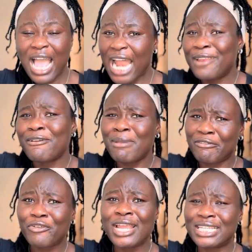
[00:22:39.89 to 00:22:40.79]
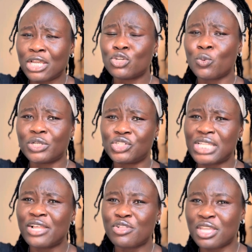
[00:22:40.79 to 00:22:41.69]
And if you're my friend, then you watch it
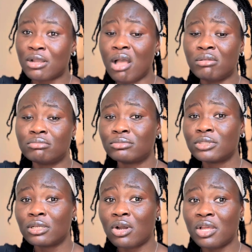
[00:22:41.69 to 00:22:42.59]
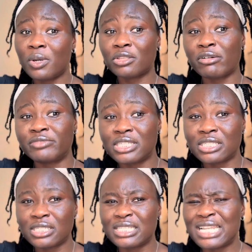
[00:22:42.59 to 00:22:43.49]
and you think, oh, you want of this
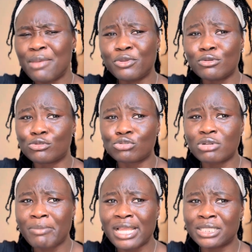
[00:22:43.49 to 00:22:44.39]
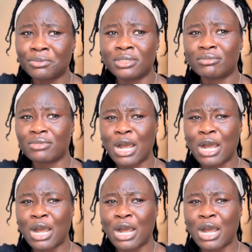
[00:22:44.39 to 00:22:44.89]
and this, let me know to remind me.